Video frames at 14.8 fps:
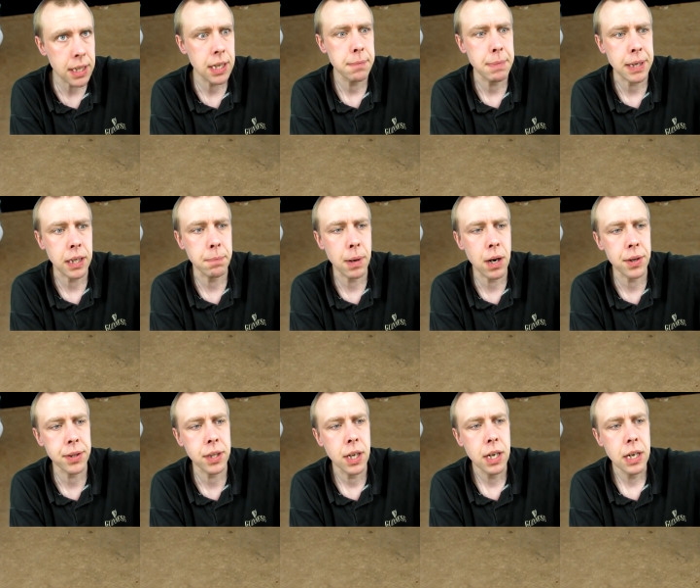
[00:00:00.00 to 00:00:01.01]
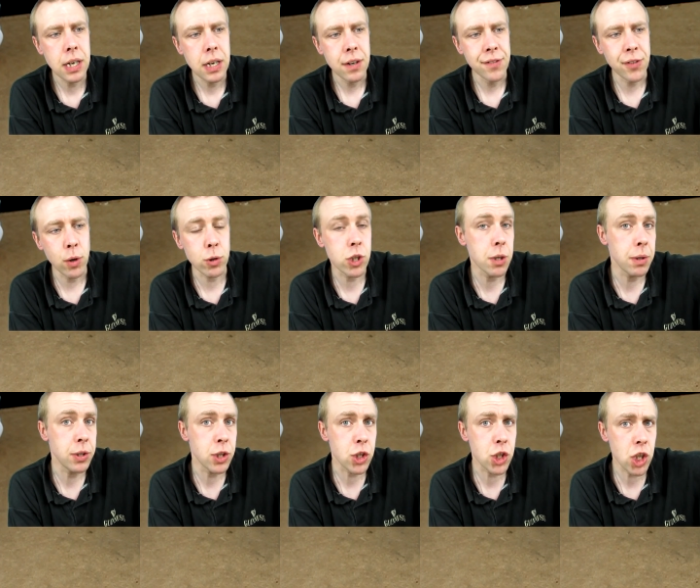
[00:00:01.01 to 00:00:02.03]
beg your pardon, for
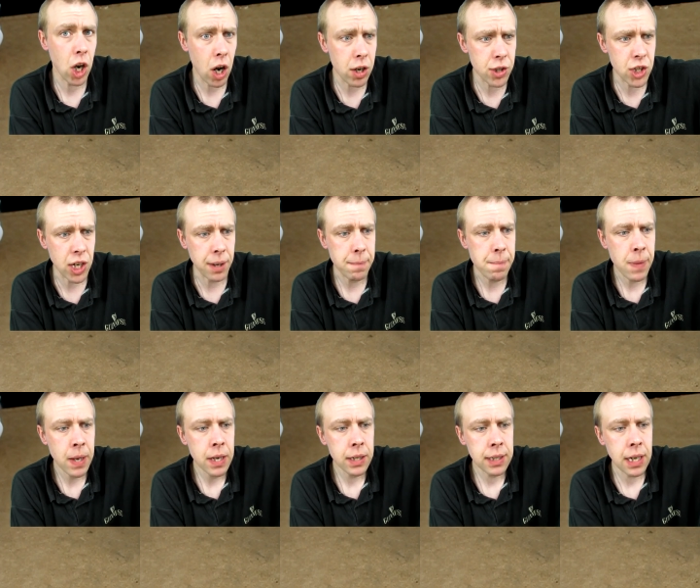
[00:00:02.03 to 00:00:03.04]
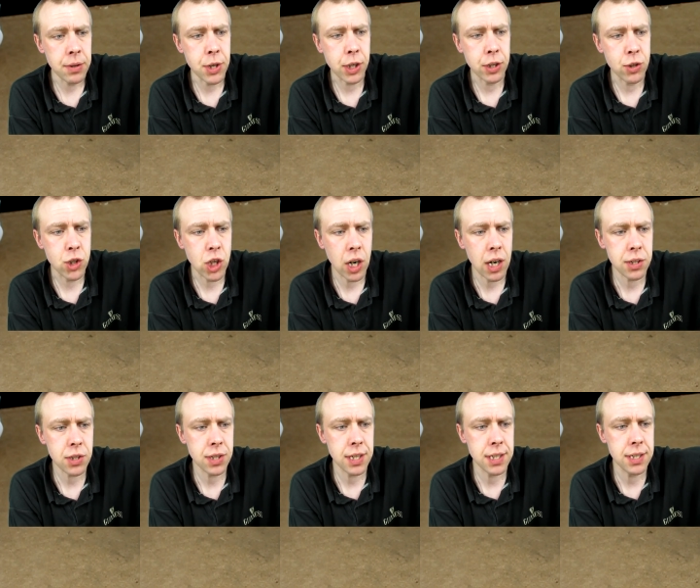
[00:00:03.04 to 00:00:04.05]
doing the charging. Now you can
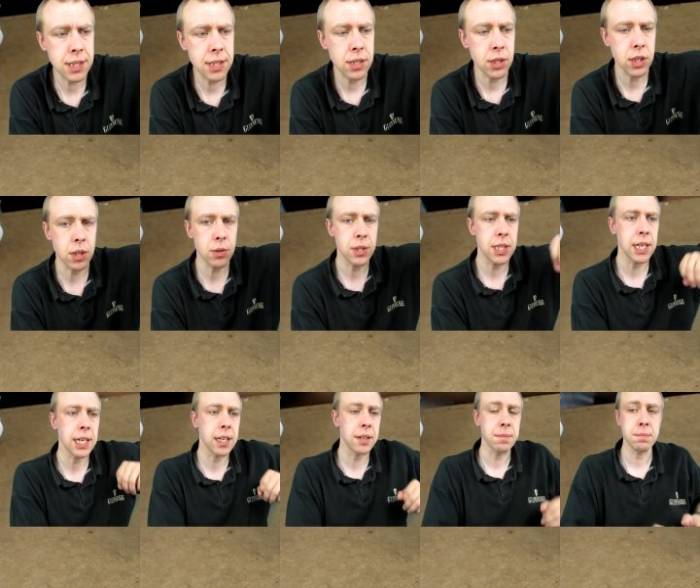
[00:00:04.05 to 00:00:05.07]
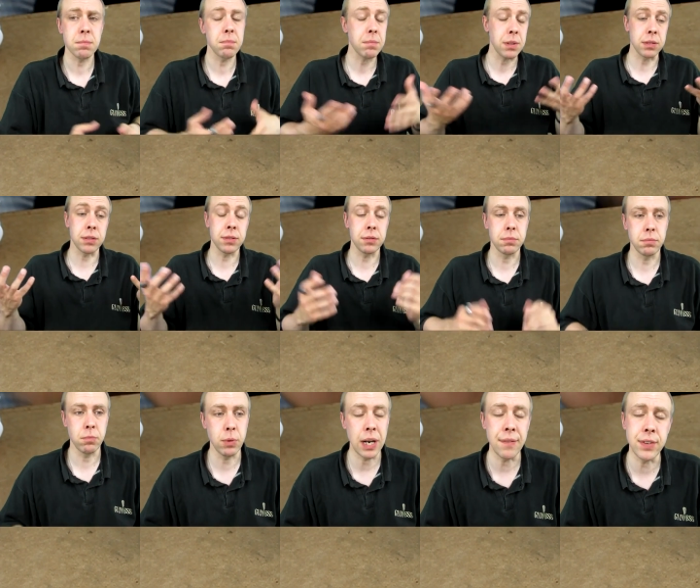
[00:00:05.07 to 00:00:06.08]
charge this using
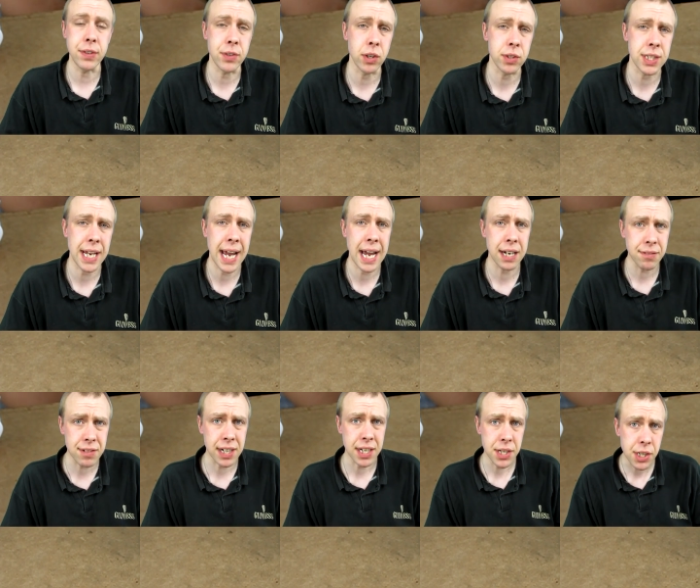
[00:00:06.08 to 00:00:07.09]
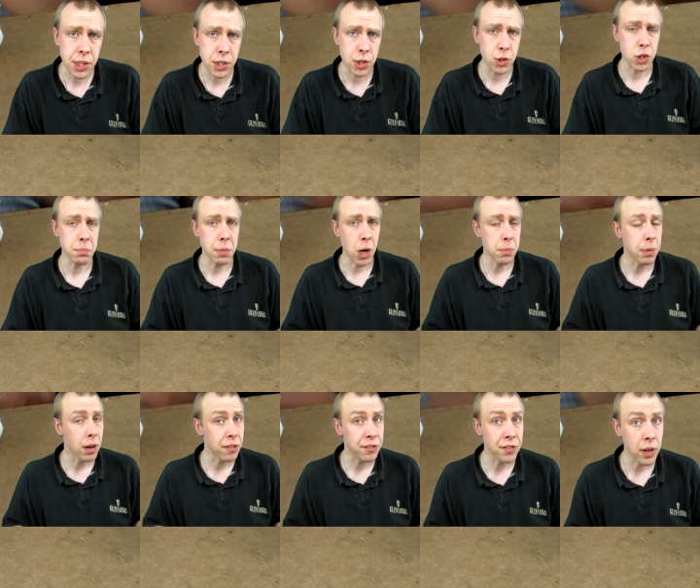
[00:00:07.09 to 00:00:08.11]
whatever you've got to hand really. You can use your
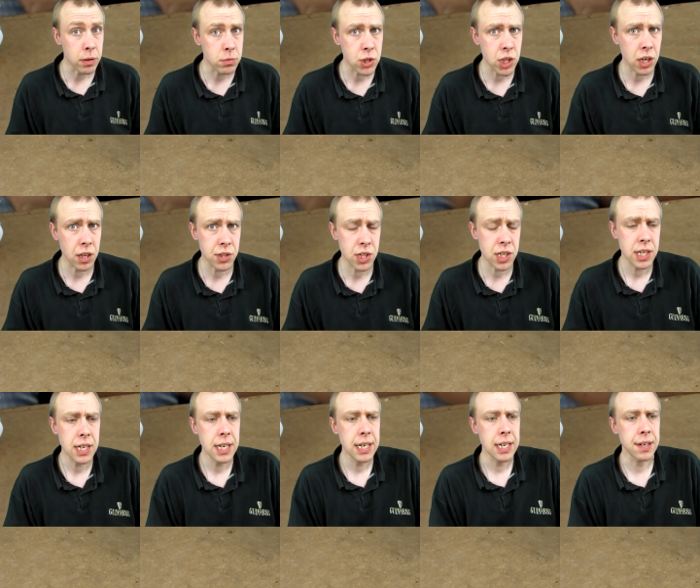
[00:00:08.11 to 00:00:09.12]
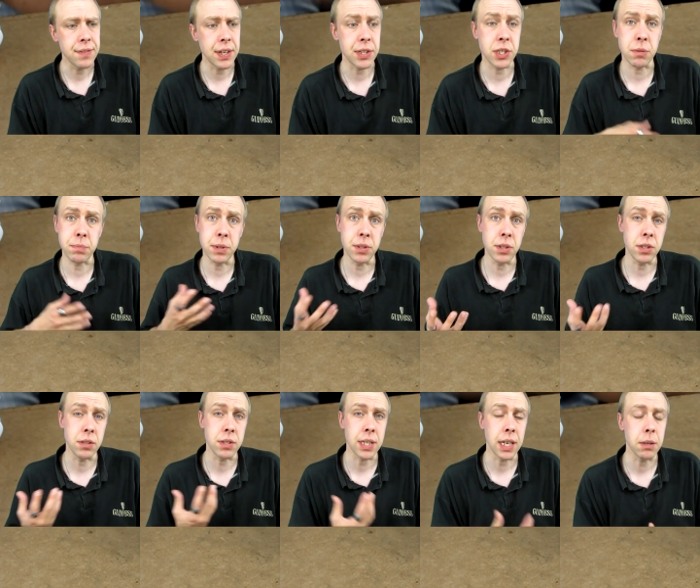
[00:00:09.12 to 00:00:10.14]
mobile phone charger if that's something that
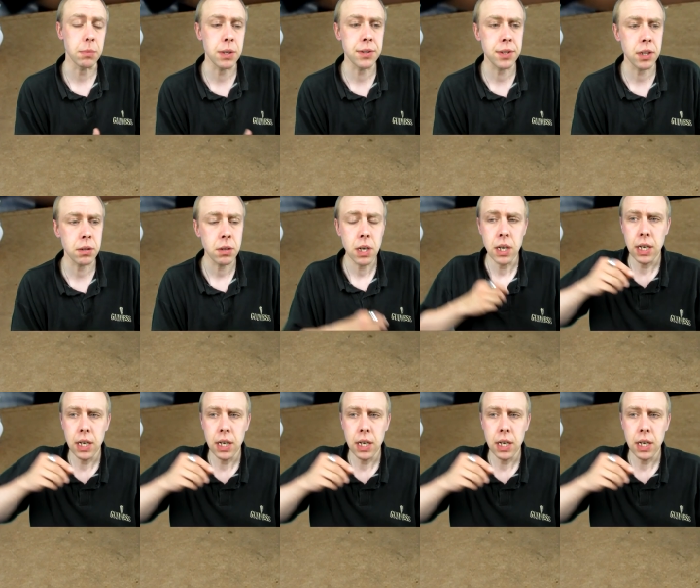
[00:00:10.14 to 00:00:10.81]
you take with you.